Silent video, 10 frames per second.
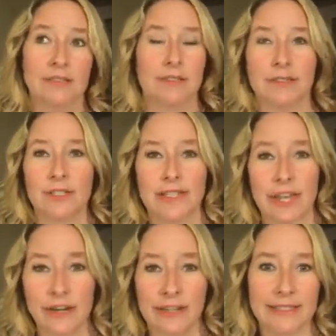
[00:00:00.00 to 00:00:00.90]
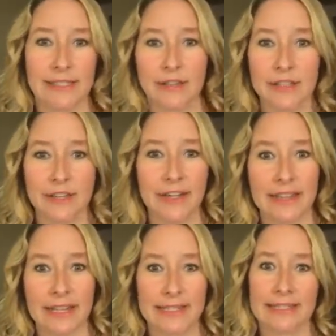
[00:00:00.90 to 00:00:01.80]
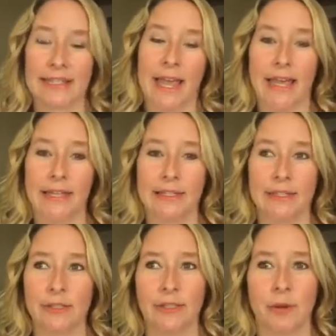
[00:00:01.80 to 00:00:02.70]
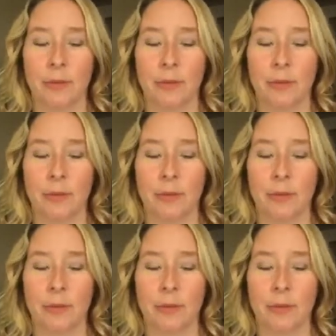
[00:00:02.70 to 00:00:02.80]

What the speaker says: they're scary, scary, scary things. And you know,